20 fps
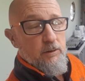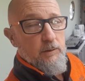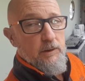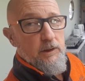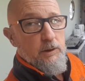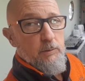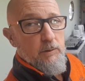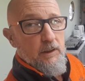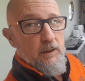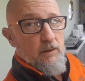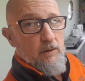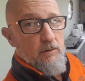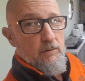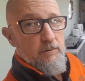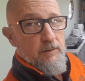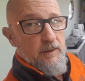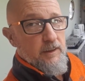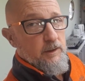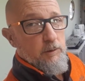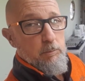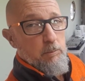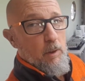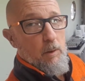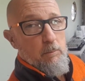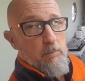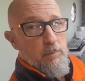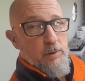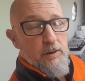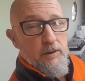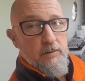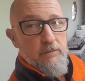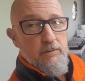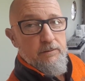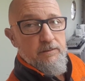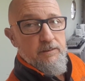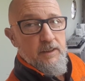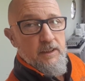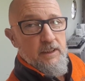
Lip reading: which we love and is bomb-proof.